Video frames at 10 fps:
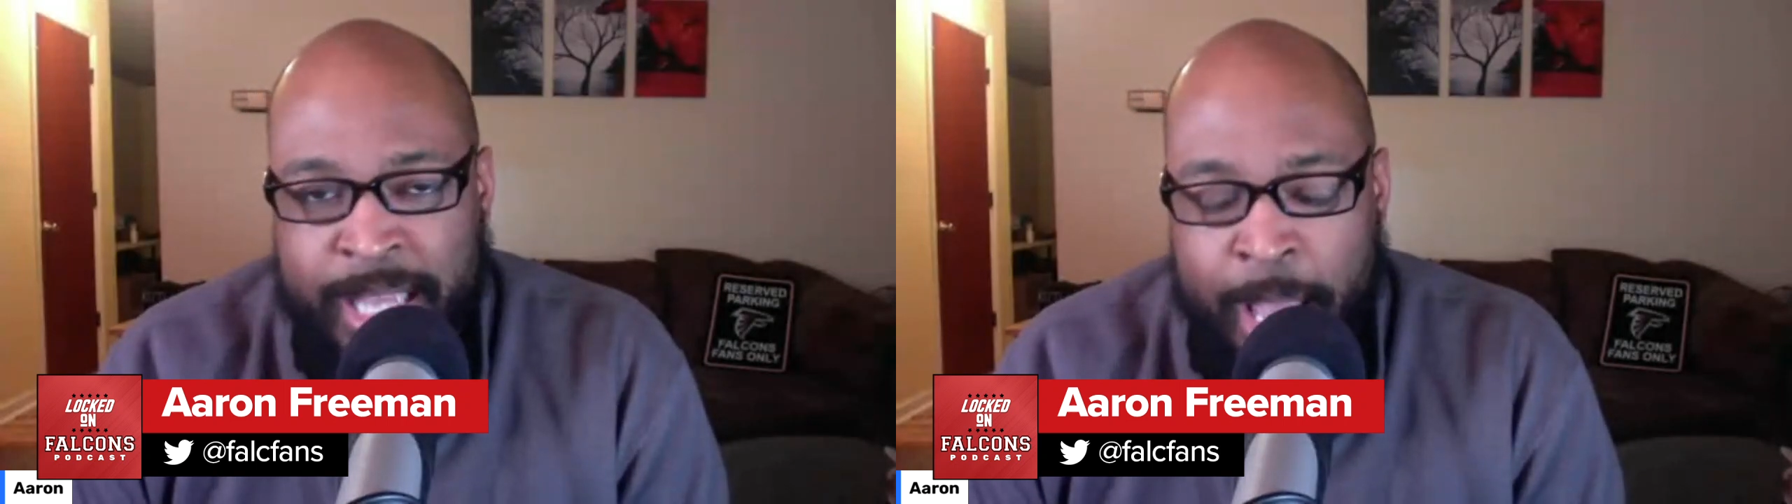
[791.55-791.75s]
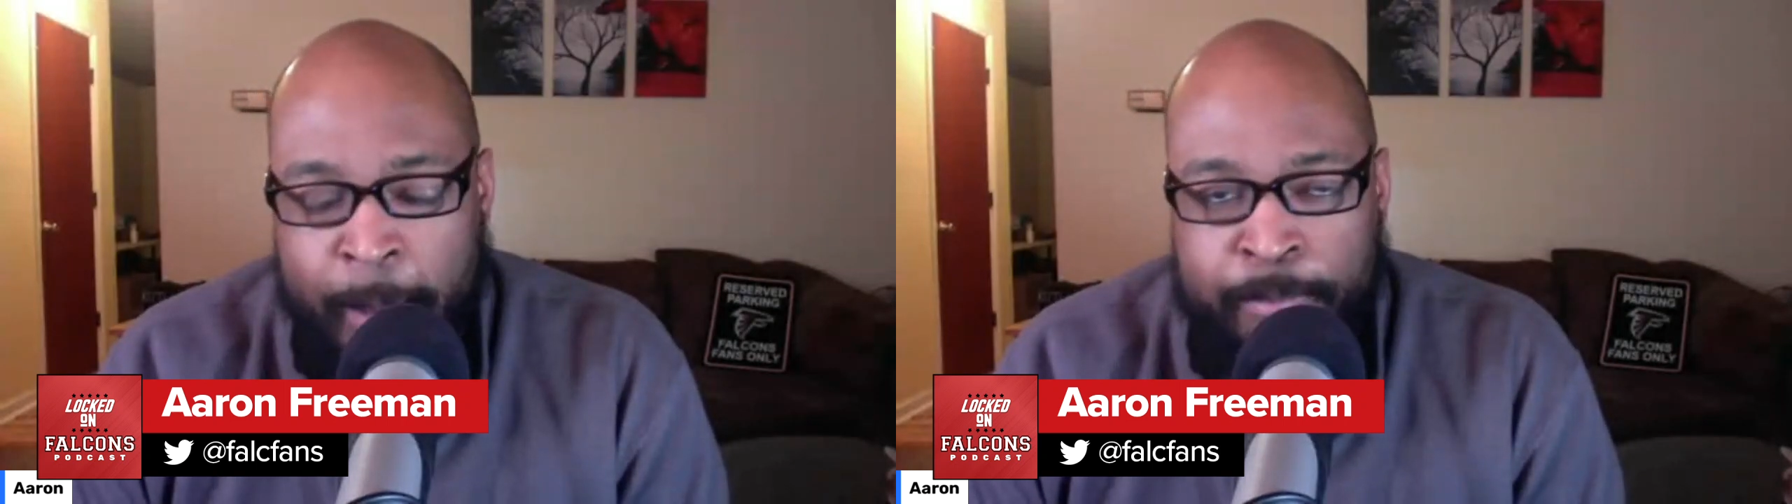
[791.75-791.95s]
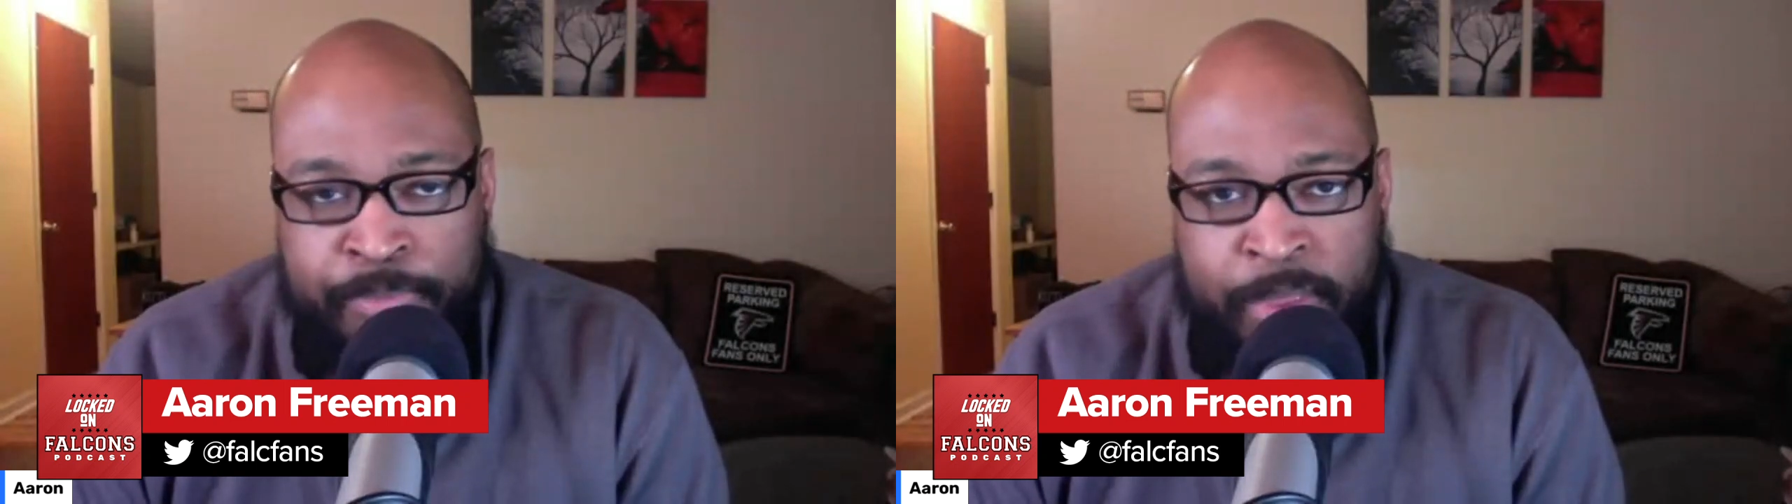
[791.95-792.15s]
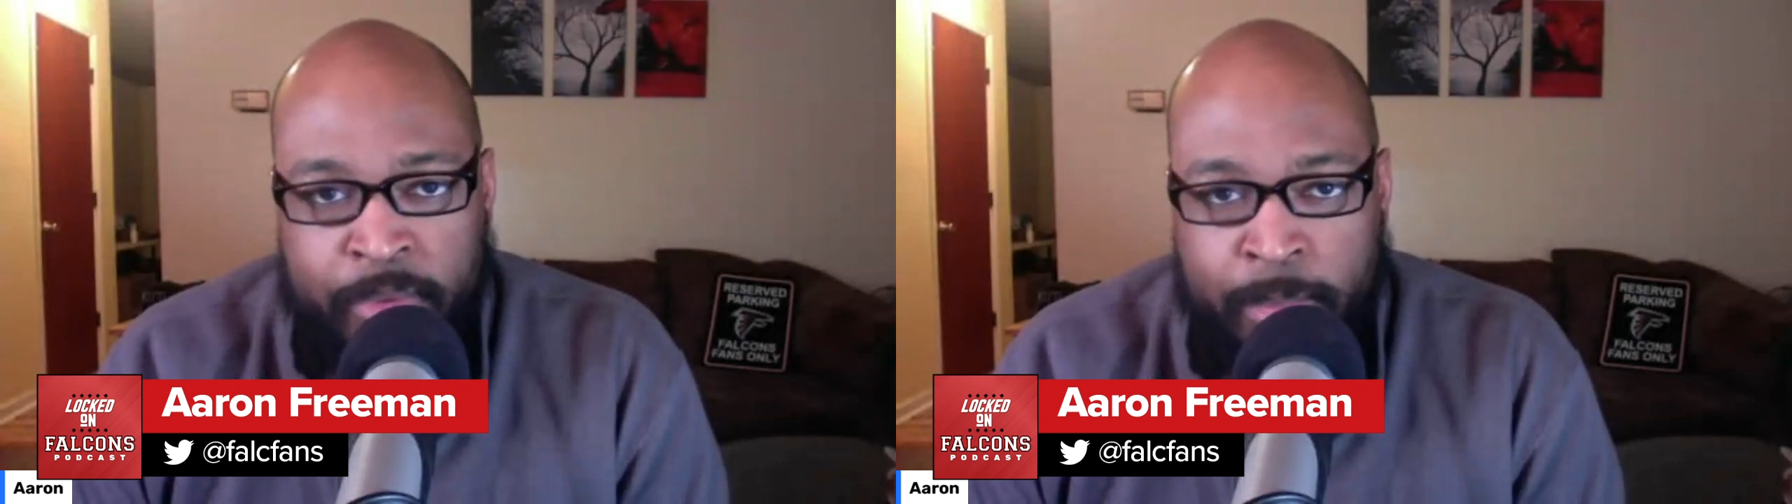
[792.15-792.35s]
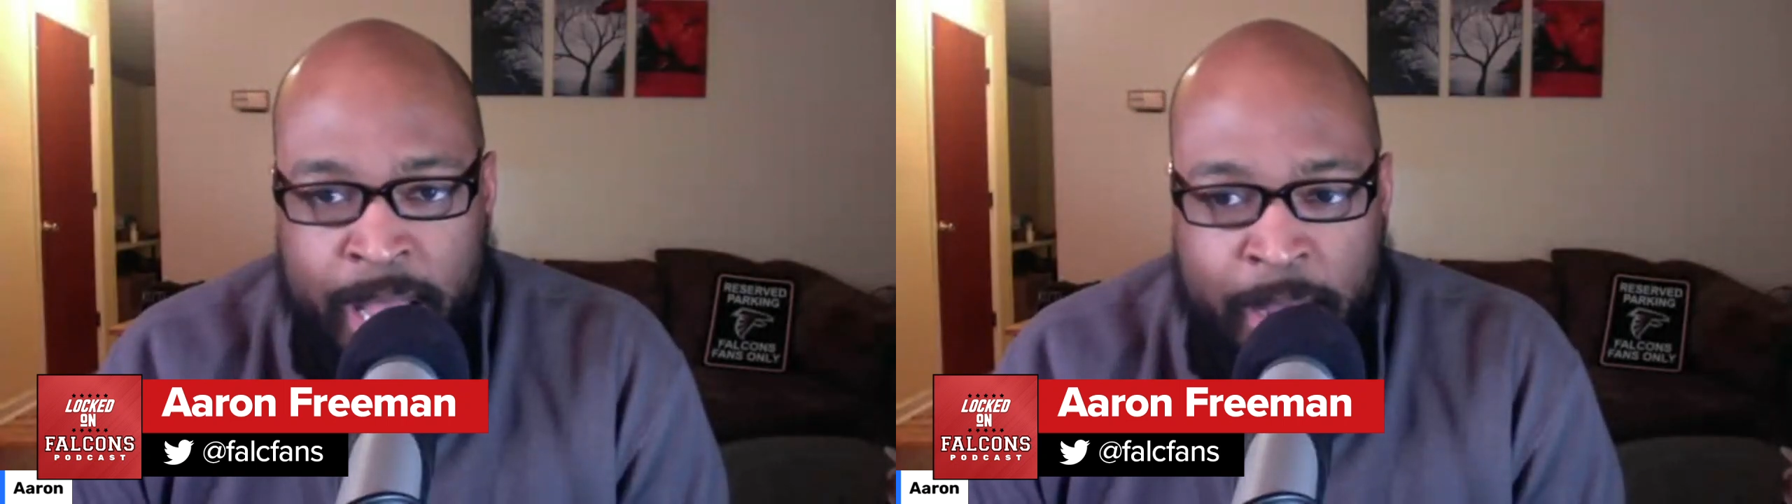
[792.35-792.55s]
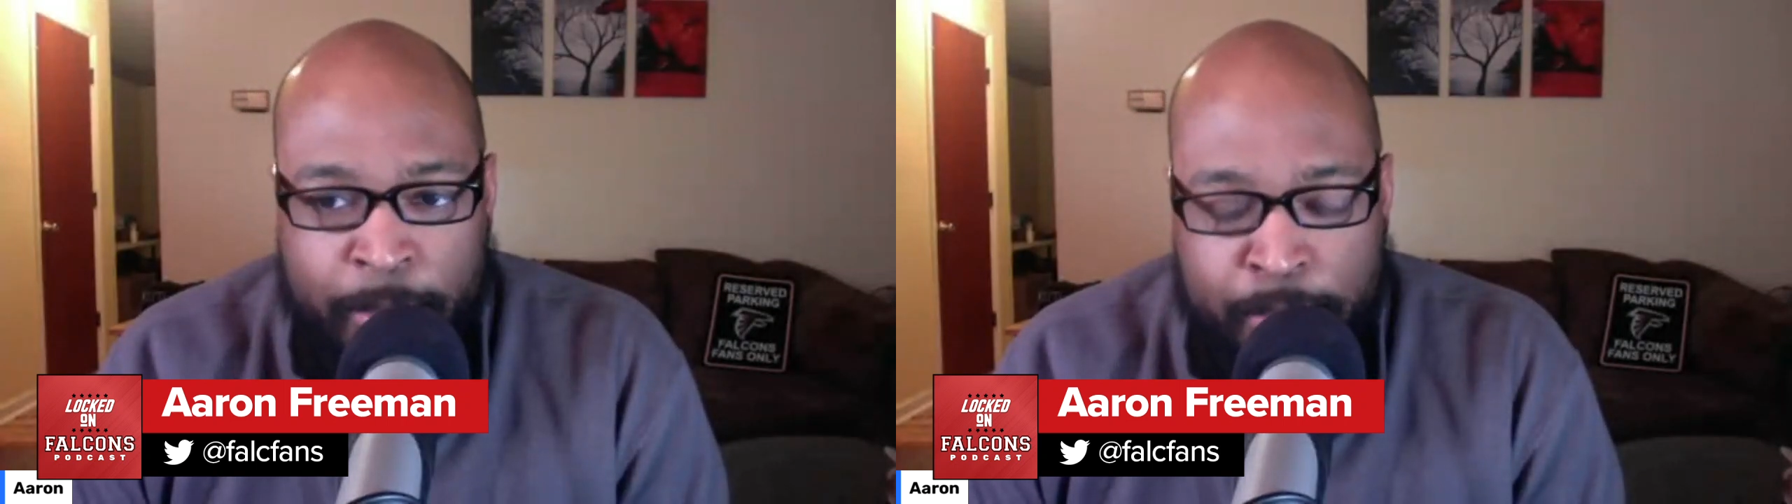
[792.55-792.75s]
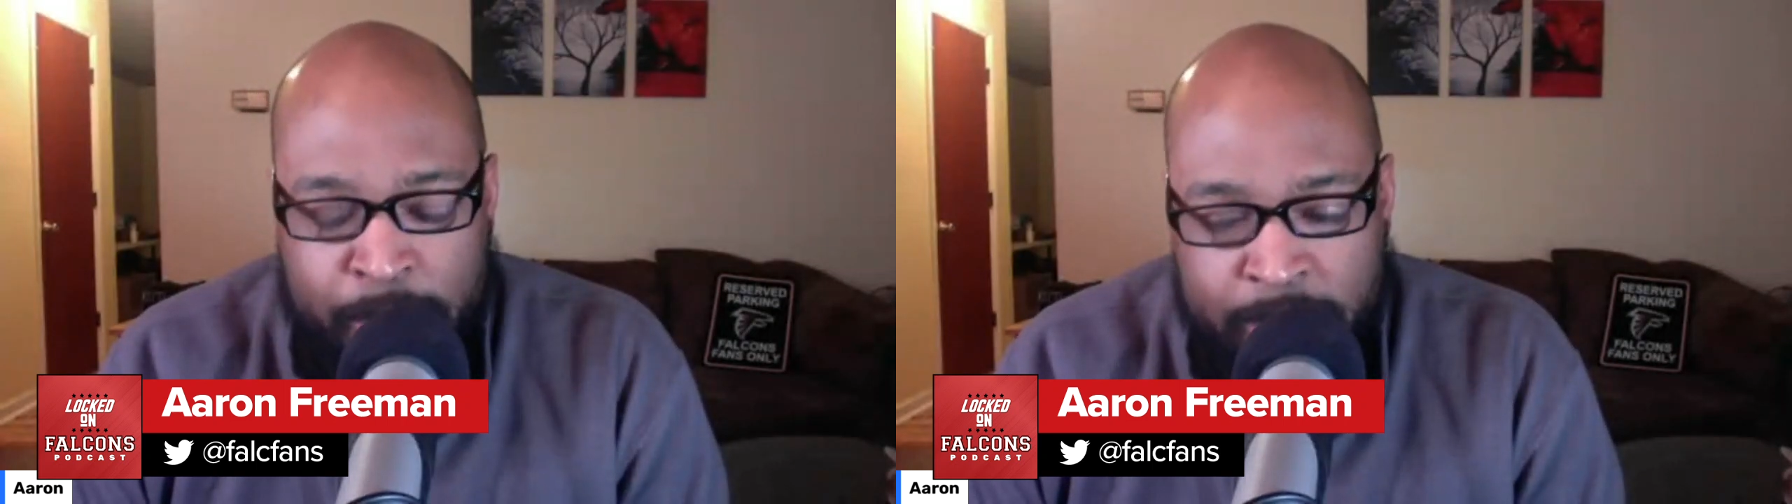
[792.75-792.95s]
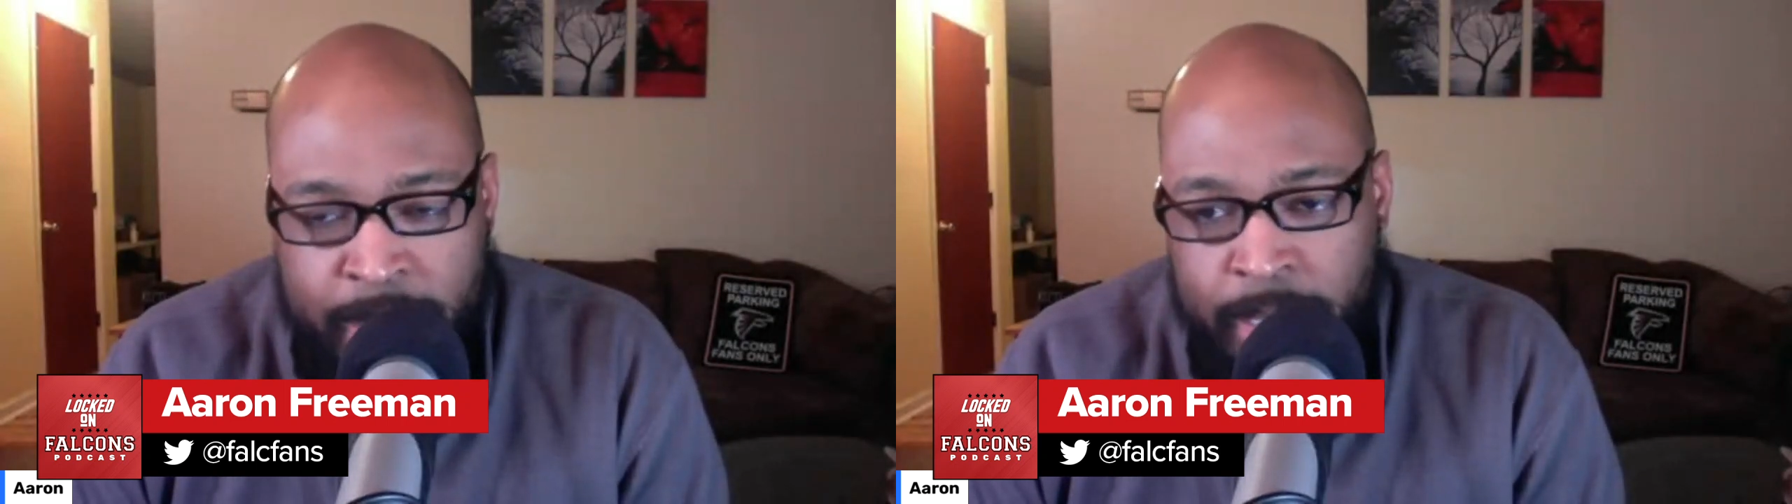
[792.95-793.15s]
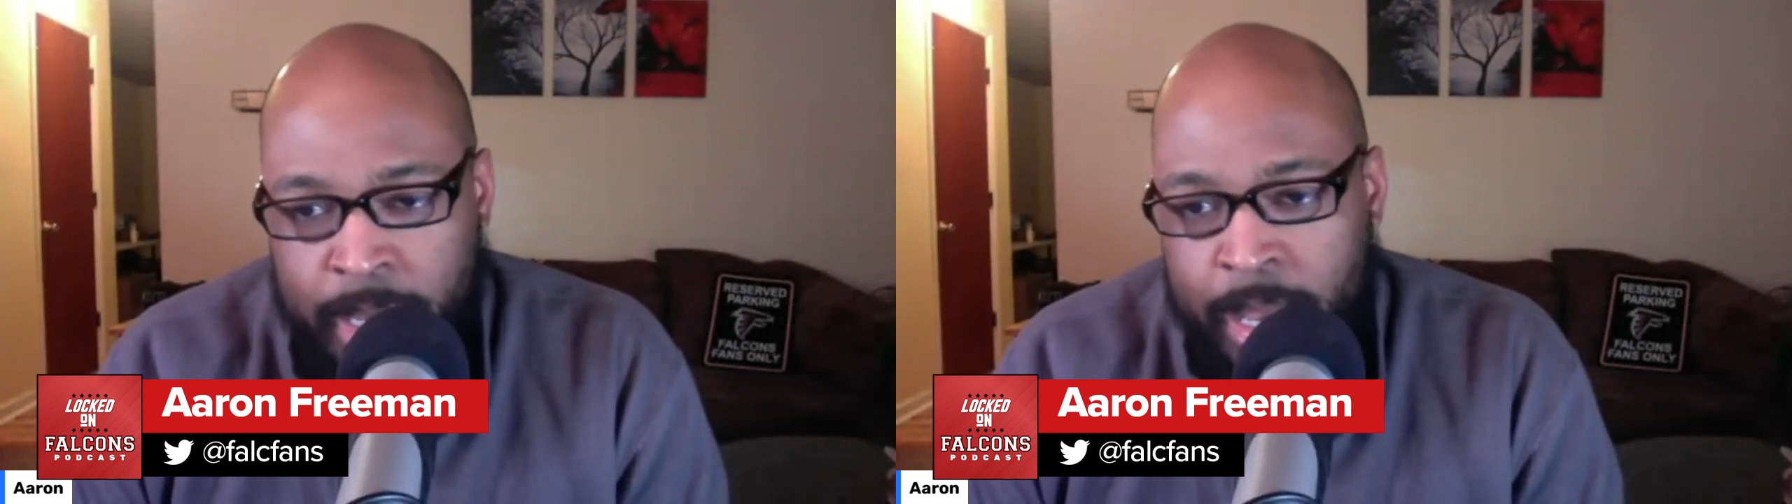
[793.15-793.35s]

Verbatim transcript: game from Kyle Pitts,